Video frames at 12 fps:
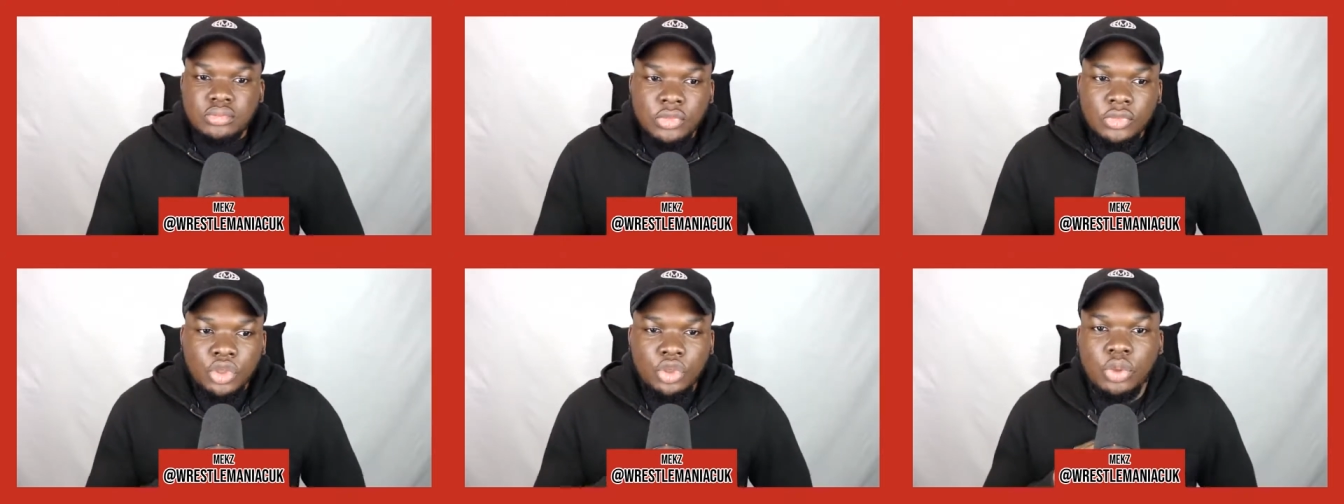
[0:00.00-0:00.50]

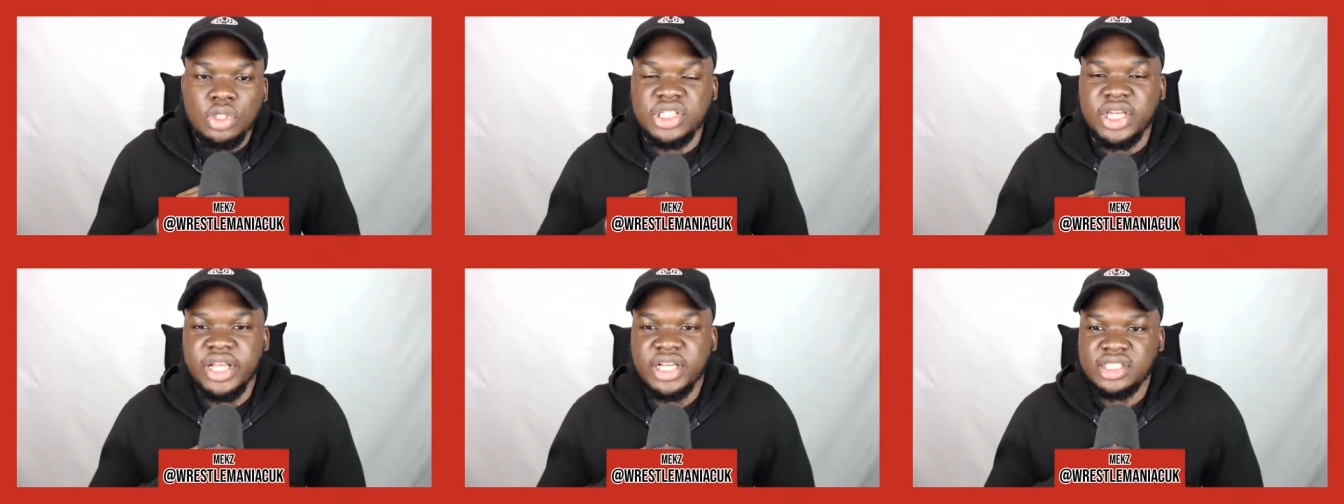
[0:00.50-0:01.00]
Who watched
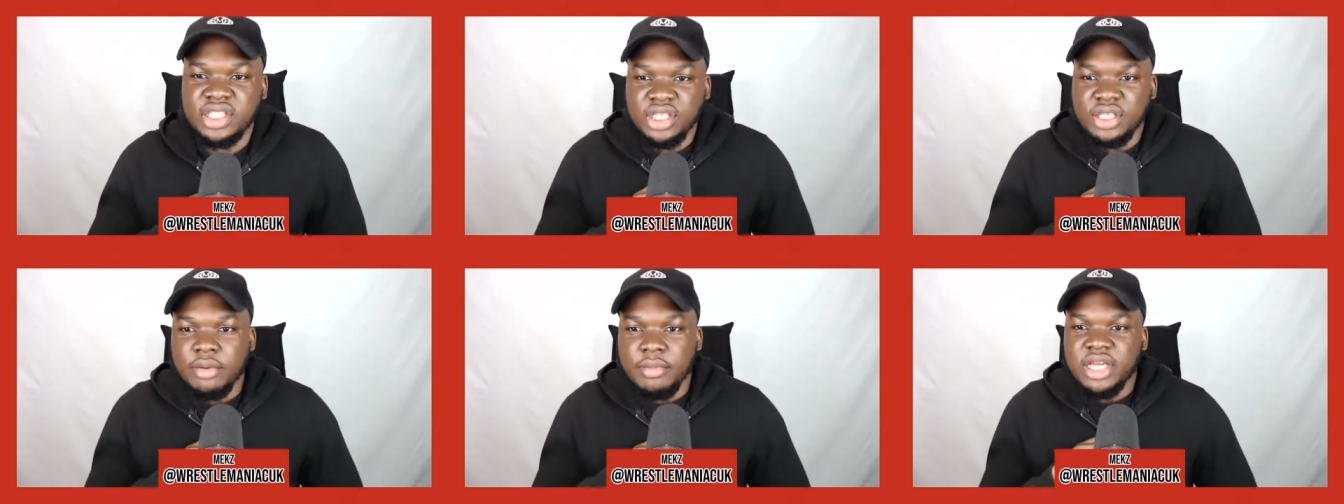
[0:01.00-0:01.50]
NXT,
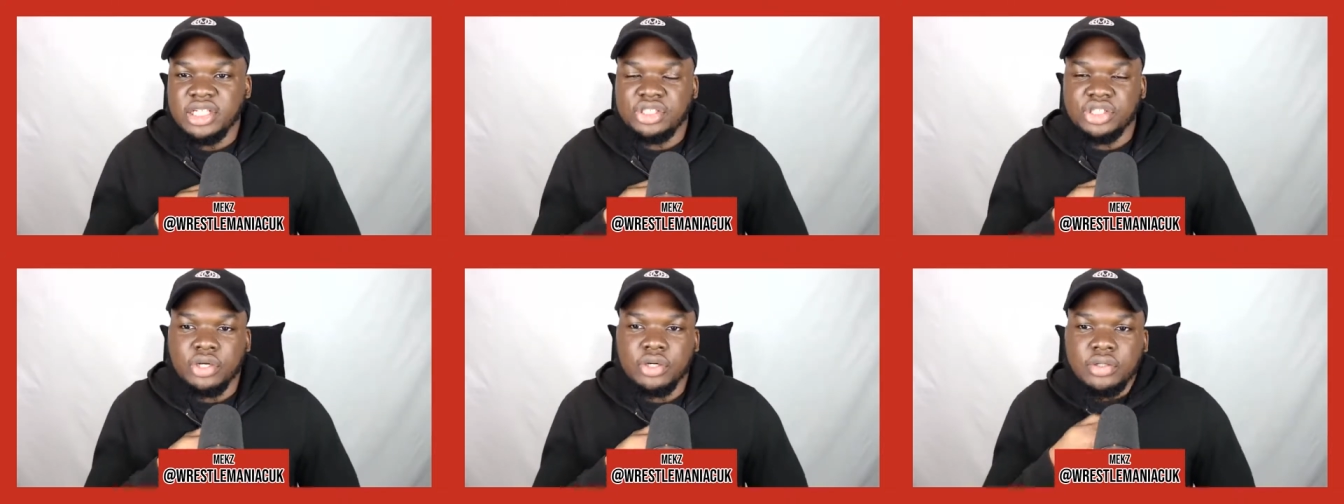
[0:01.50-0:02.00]
the main
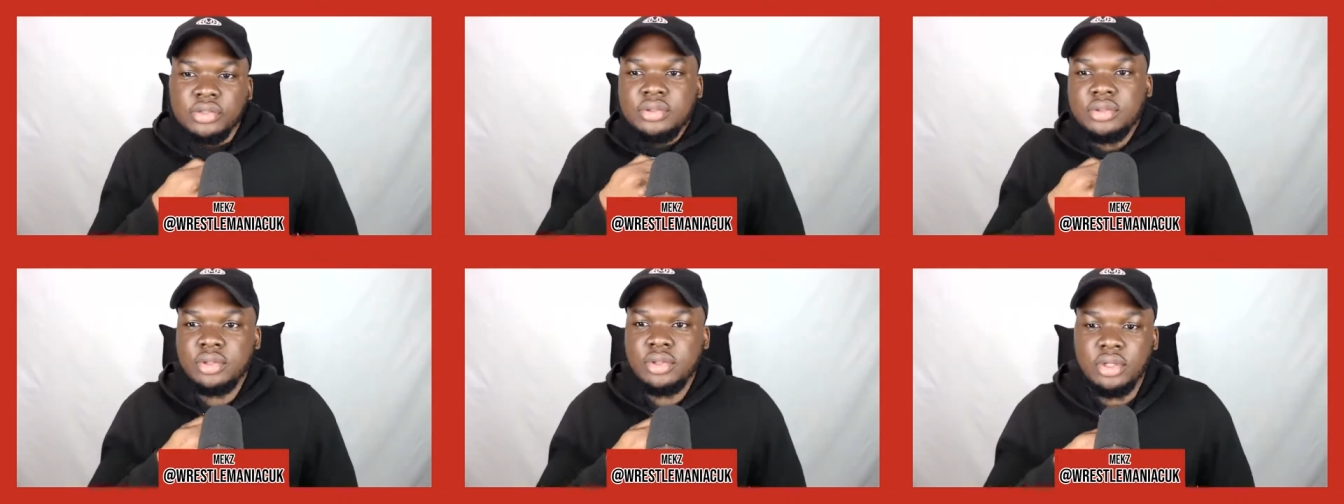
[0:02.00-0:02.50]
show?
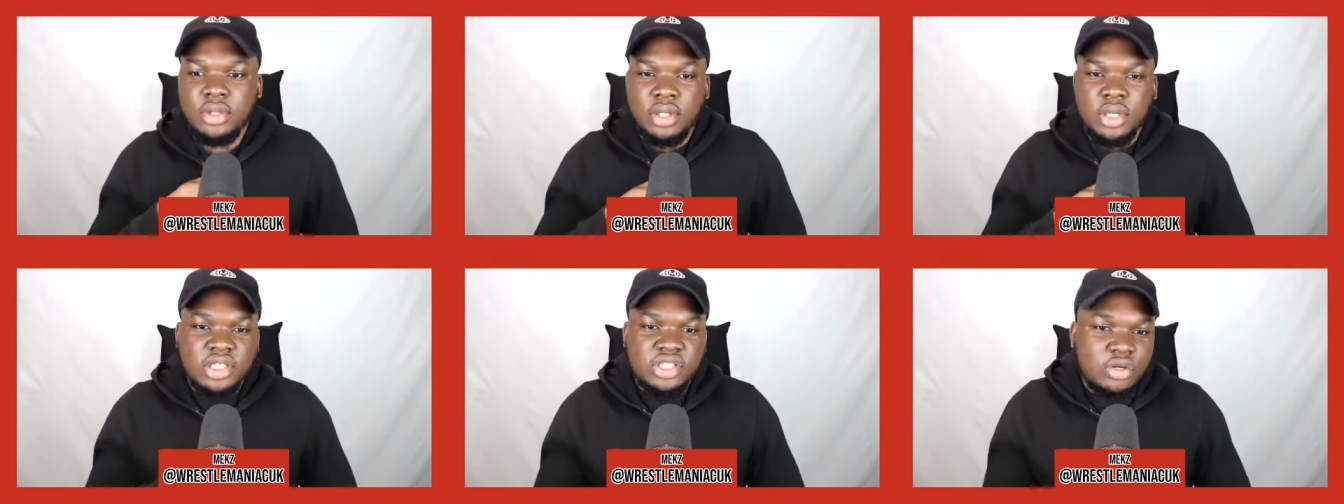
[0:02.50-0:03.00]

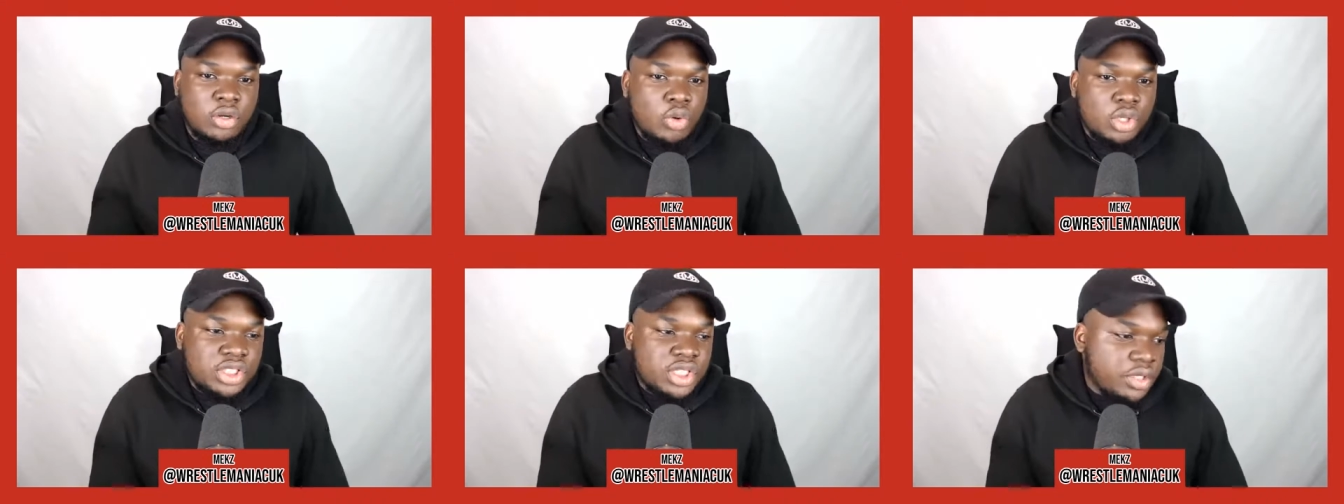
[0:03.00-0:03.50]
Has anyone
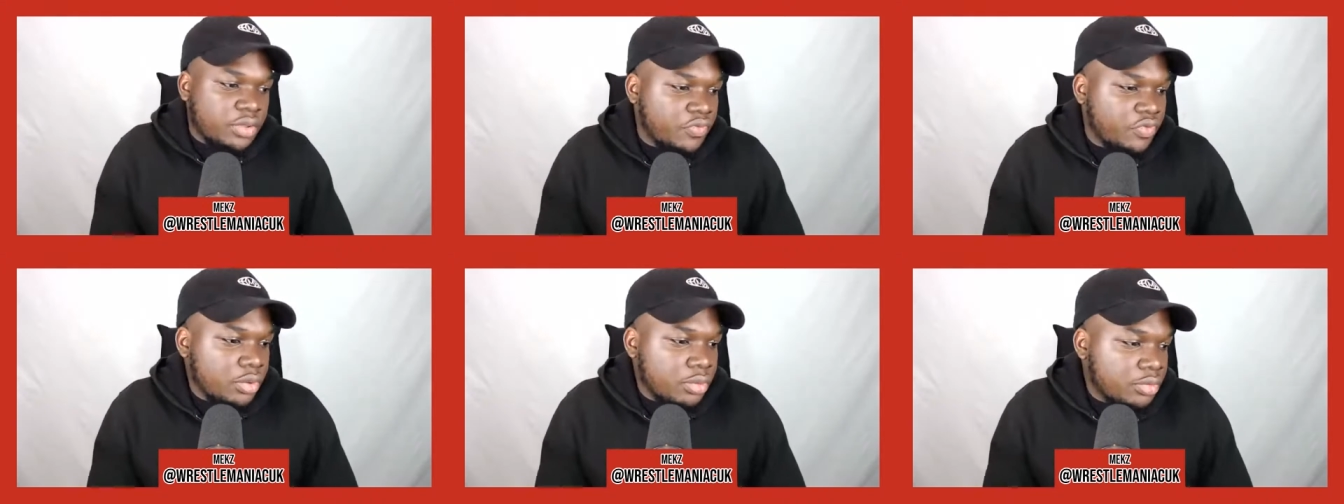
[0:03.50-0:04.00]
watched it
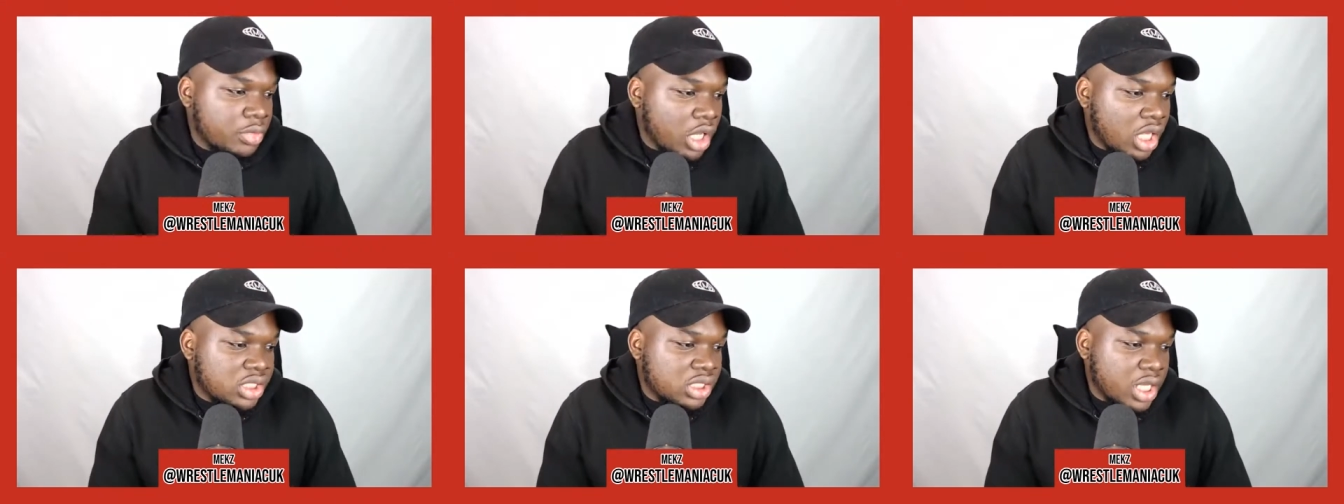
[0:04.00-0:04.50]
from
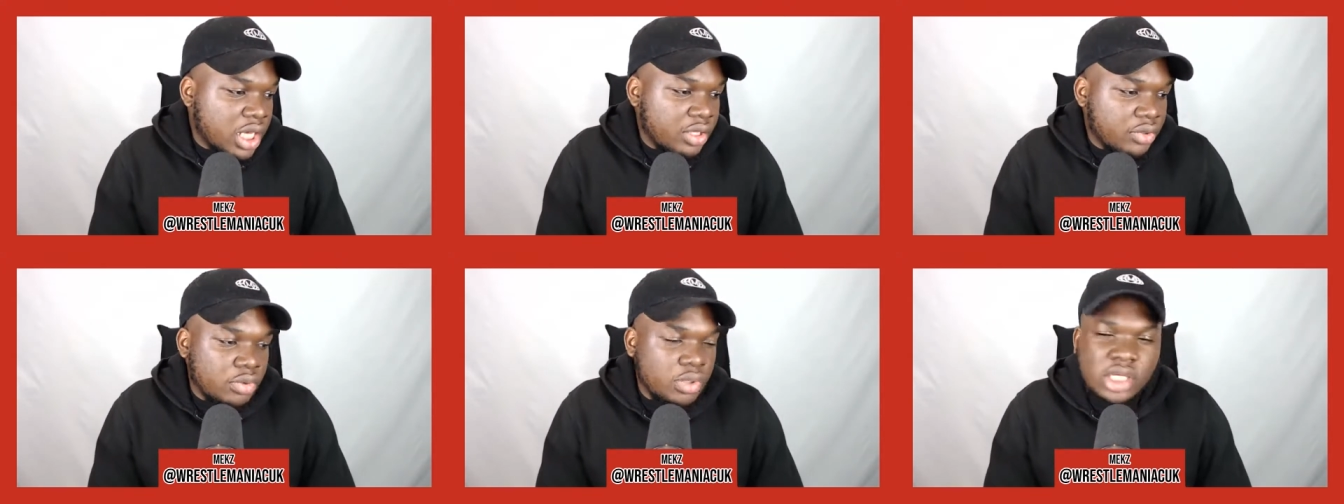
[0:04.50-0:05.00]
last night?
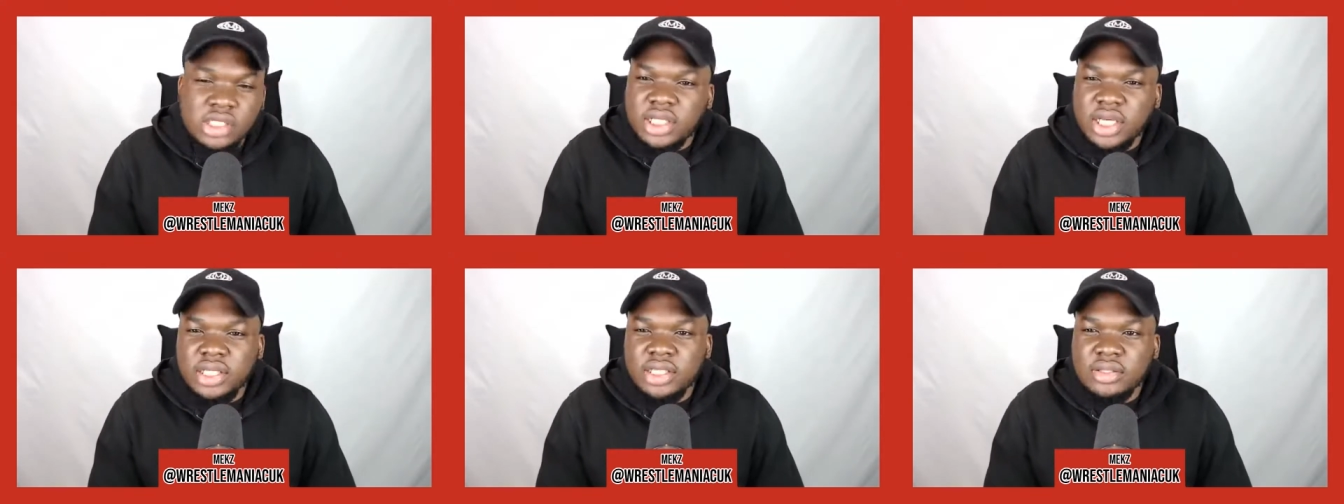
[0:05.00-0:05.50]

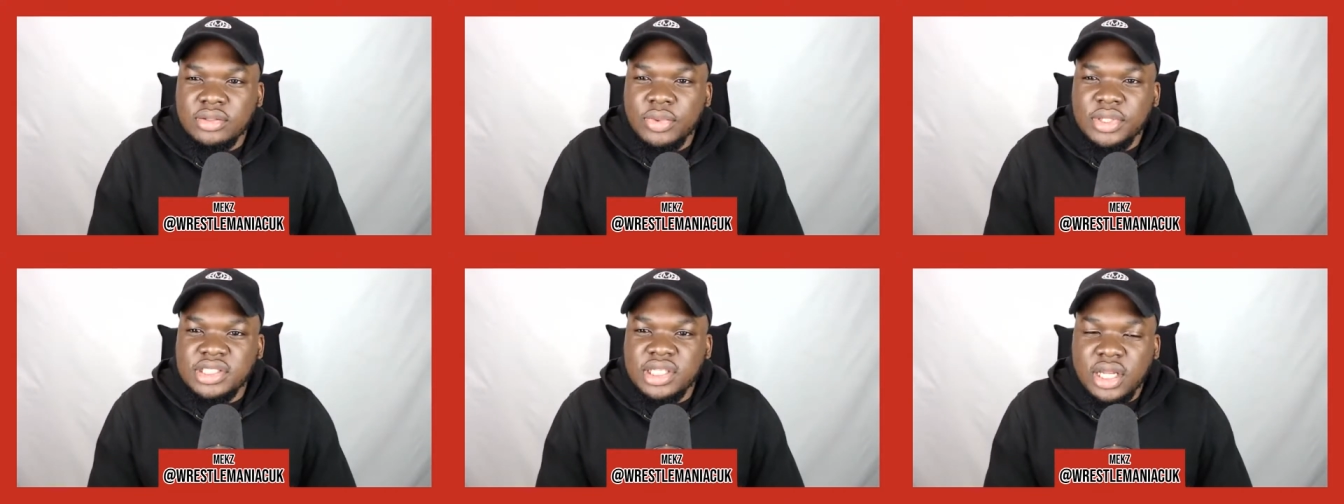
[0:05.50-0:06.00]

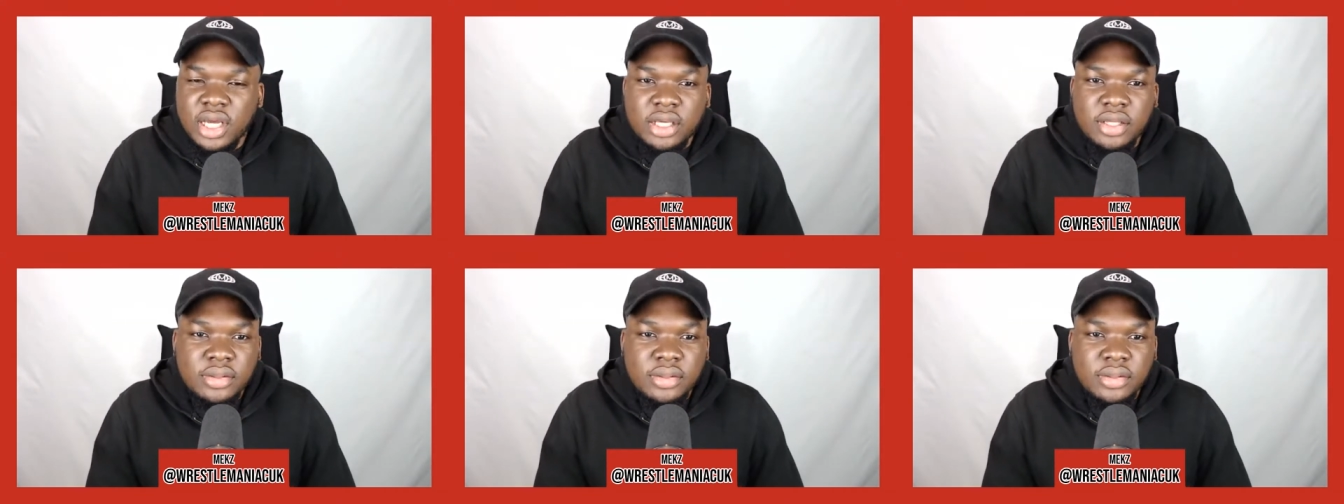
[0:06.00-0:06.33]
Wednesday night?